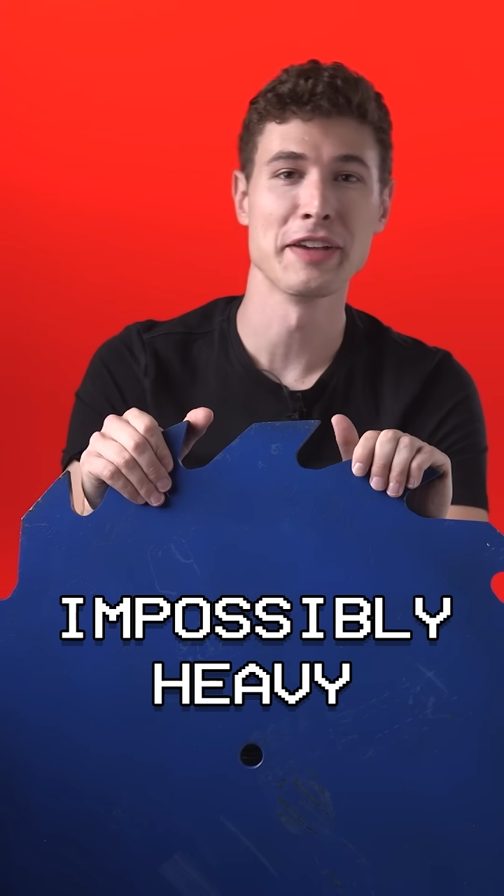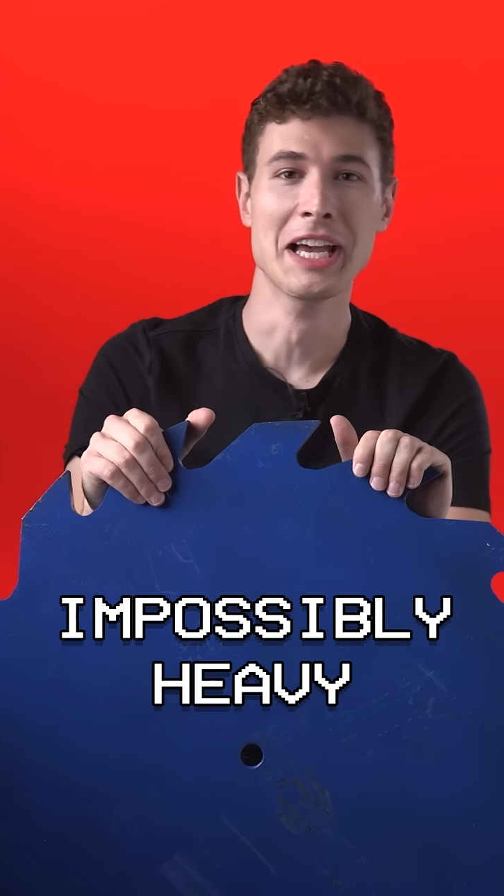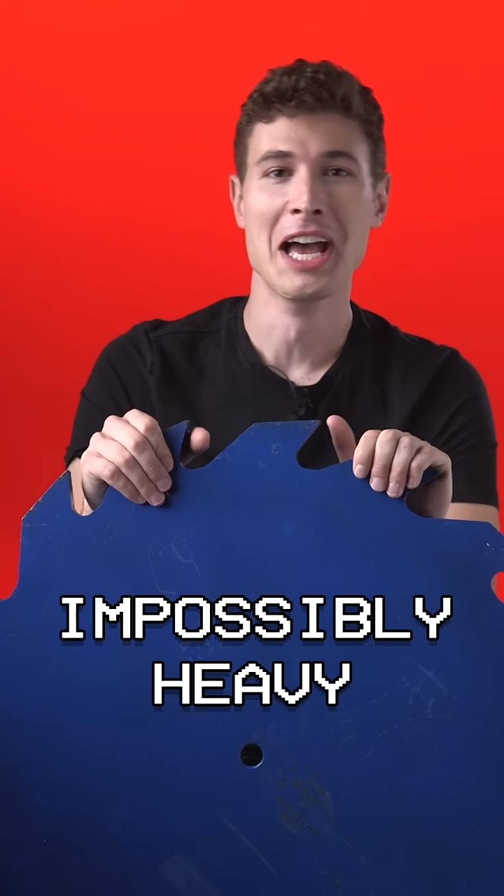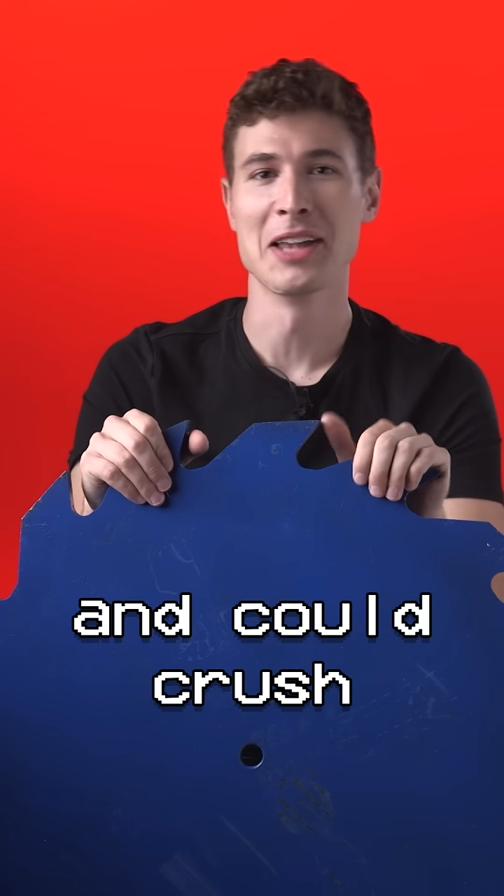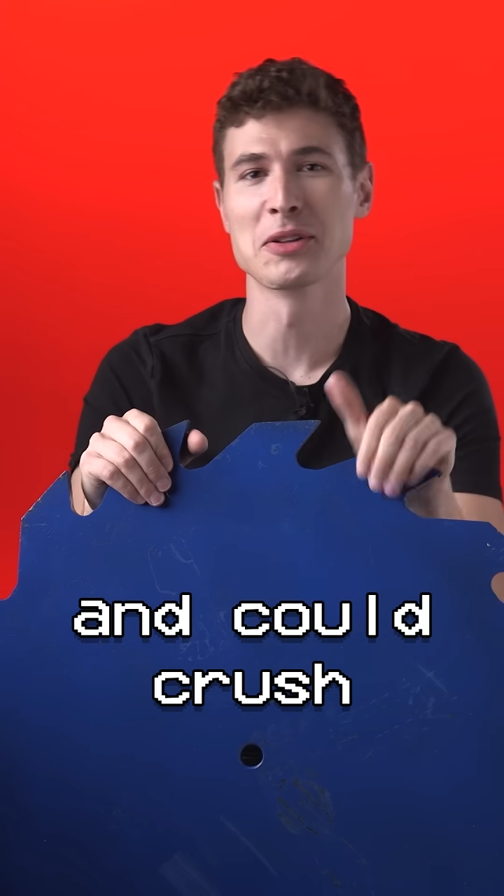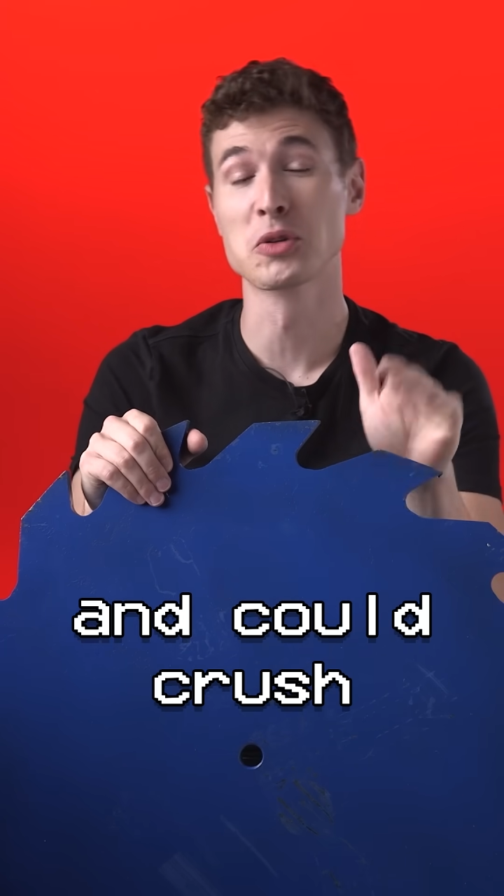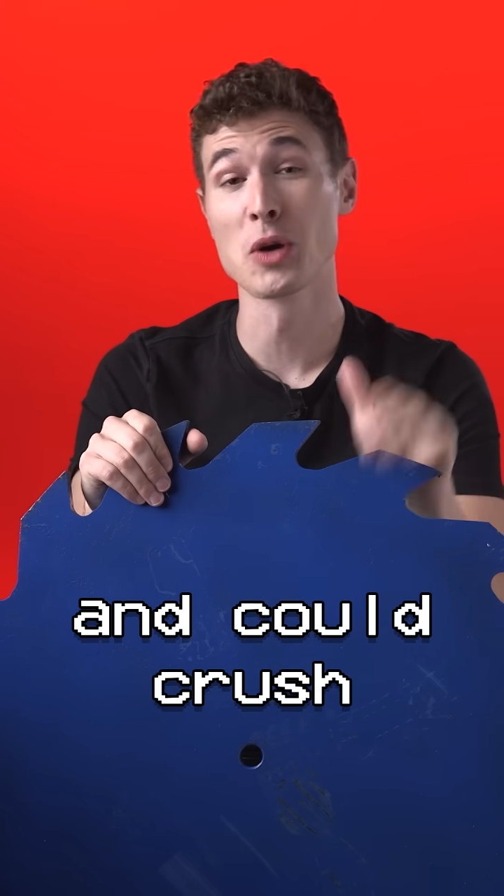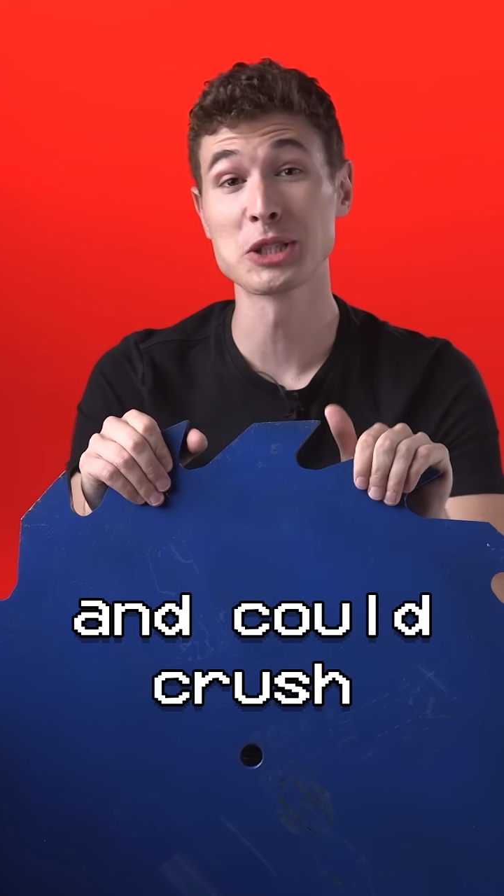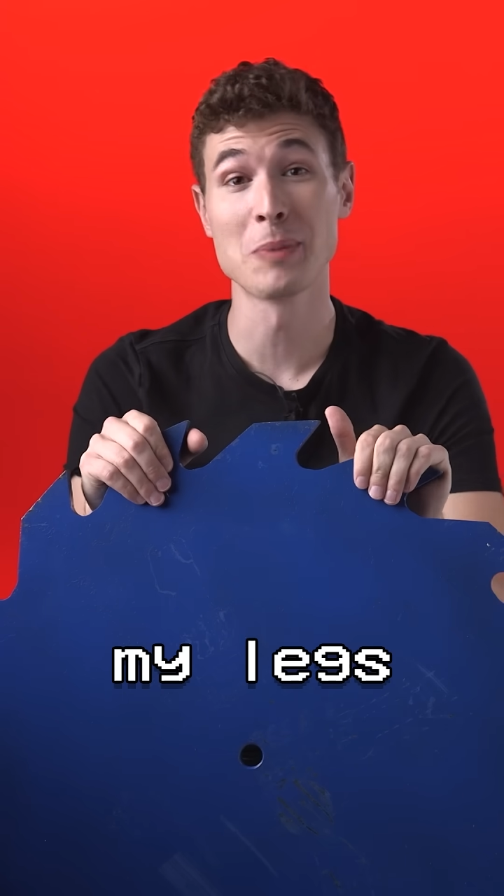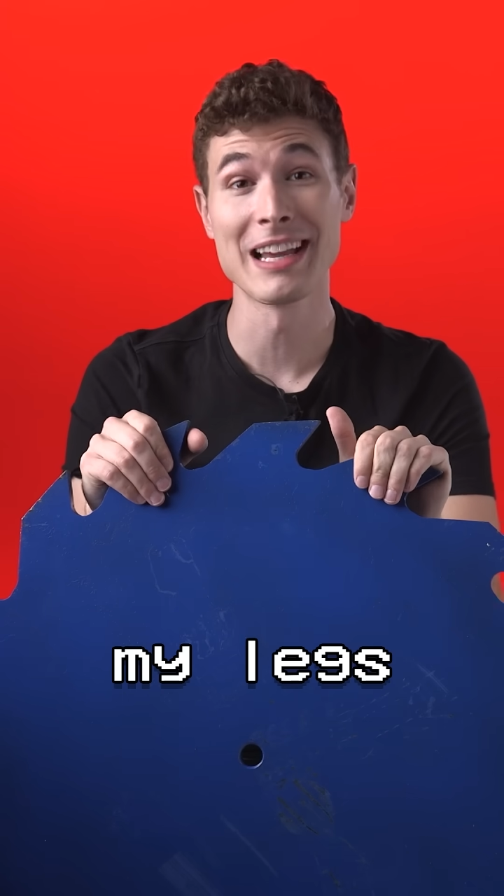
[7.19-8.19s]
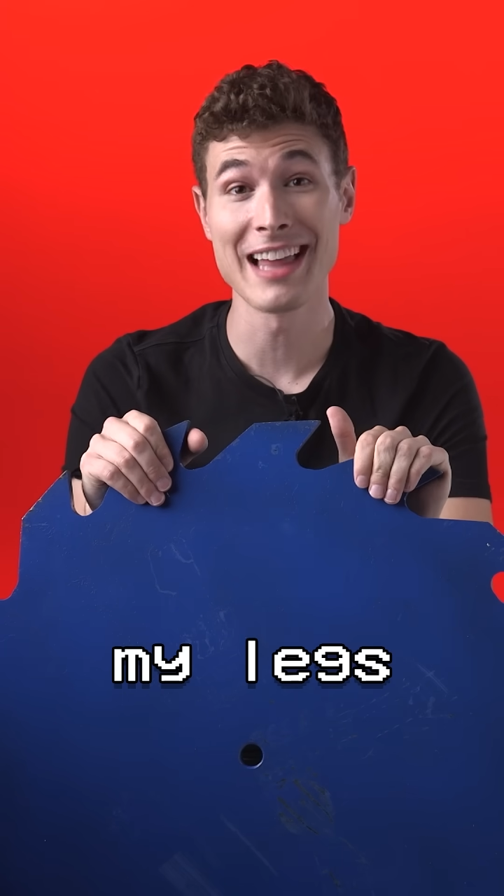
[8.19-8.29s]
heavy and could crush my